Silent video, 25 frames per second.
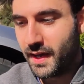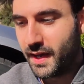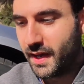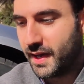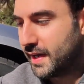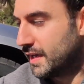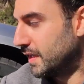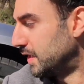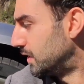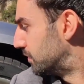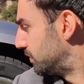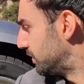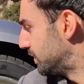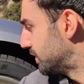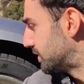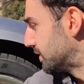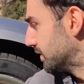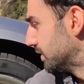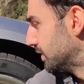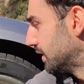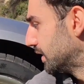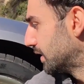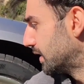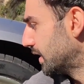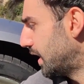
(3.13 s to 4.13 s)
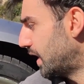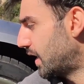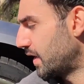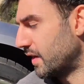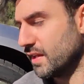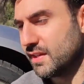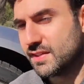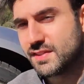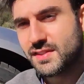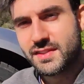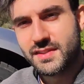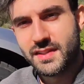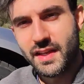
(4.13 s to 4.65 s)
I recently got
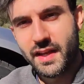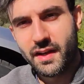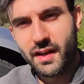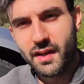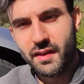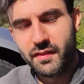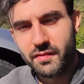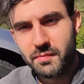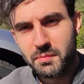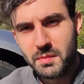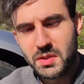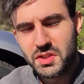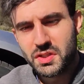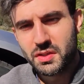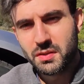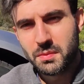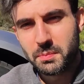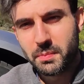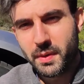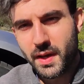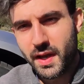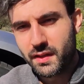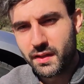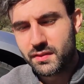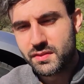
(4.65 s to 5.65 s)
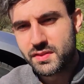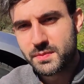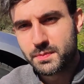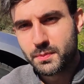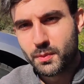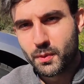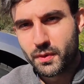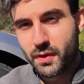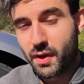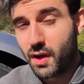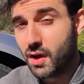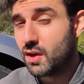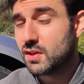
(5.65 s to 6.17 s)
a set of Michelin Pilot
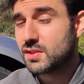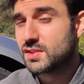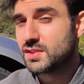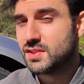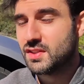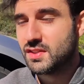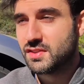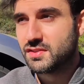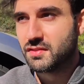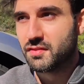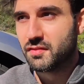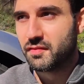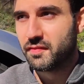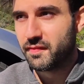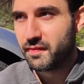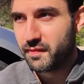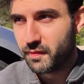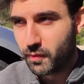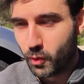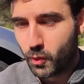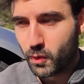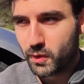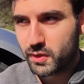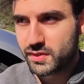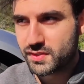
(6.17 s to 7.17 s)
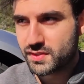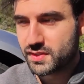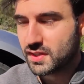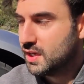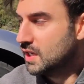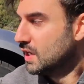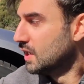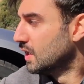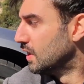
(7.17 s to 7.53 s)
Sport All-Season 4s